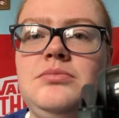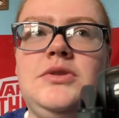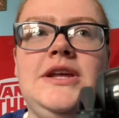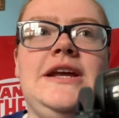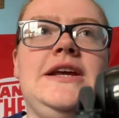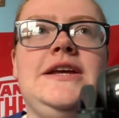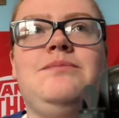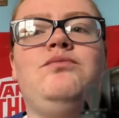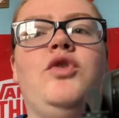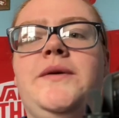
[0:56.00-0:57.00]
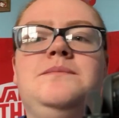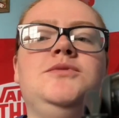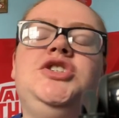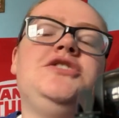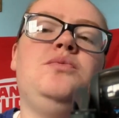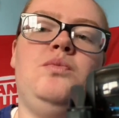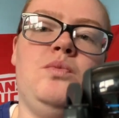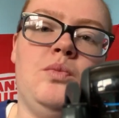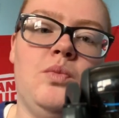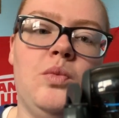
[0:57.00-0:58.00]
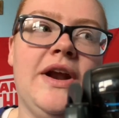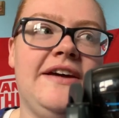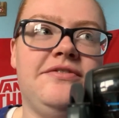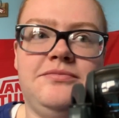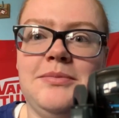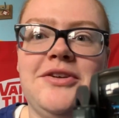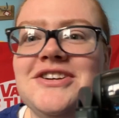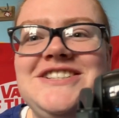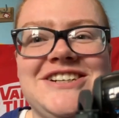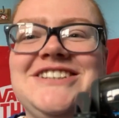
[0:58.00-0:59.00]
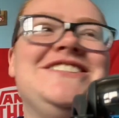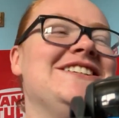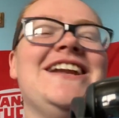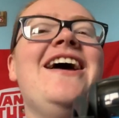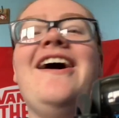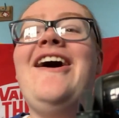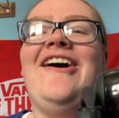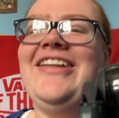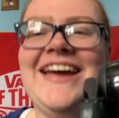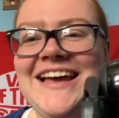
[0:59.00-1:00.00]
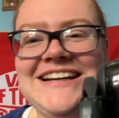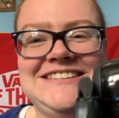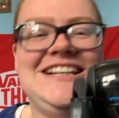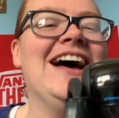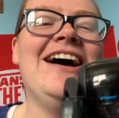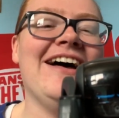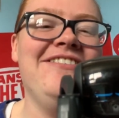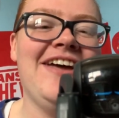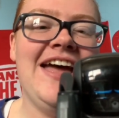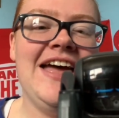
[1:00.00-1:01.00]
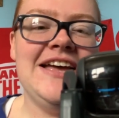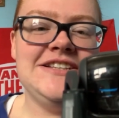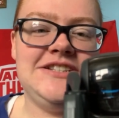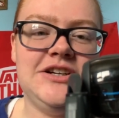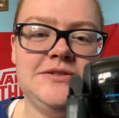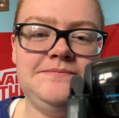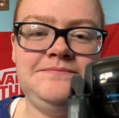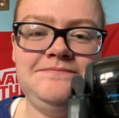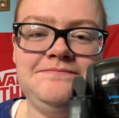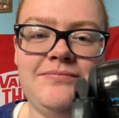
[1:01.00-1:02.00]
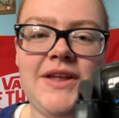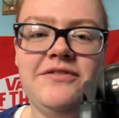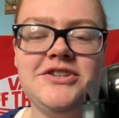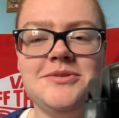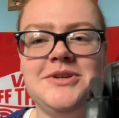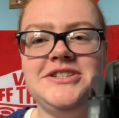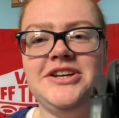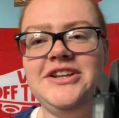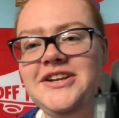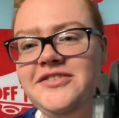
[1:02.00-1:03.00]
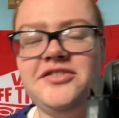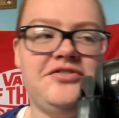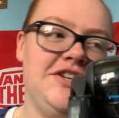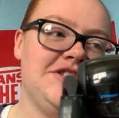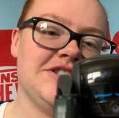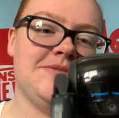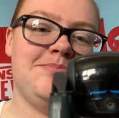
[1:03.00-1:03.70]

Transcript: think from just my research and all that kind of stuff. So first I'm going to tell you the different features